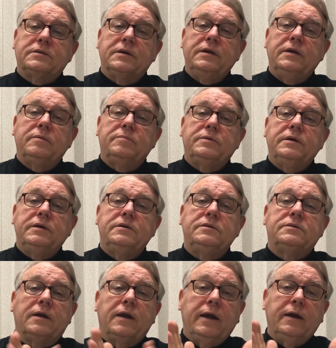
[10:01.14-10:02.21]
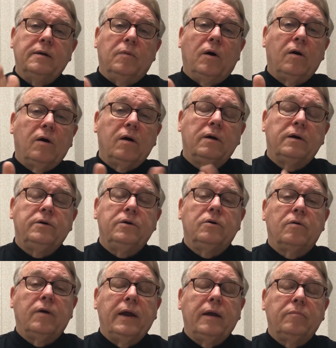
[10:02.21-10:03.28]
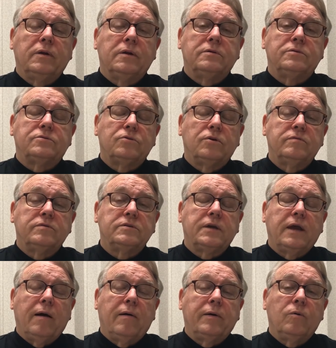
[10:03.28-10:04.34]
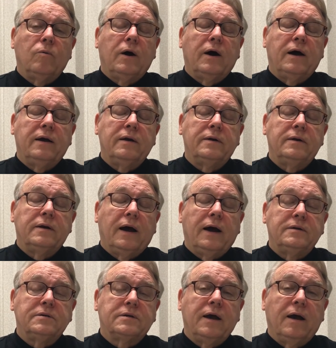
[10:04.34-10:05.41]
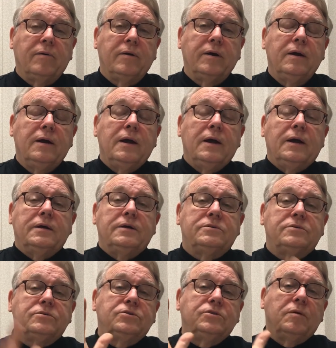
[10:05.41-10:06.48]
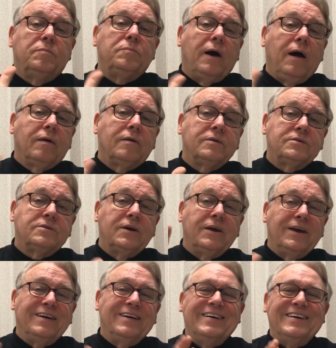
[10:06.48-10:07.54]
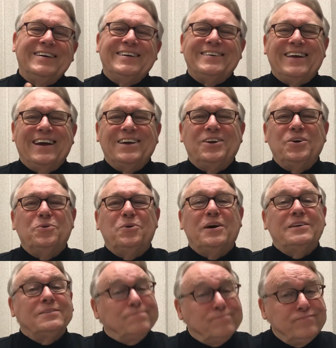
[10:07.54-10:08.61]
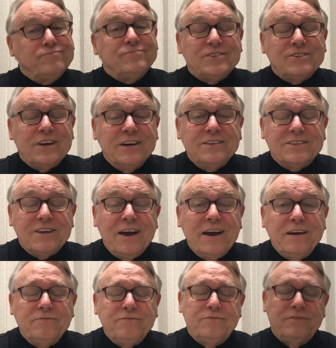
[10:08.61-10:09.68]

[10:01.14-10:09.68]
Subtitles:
and EMTs at AMR, your ambulance service countywide in Hinds County, this is Jim Pollard saying thank you and stay safe.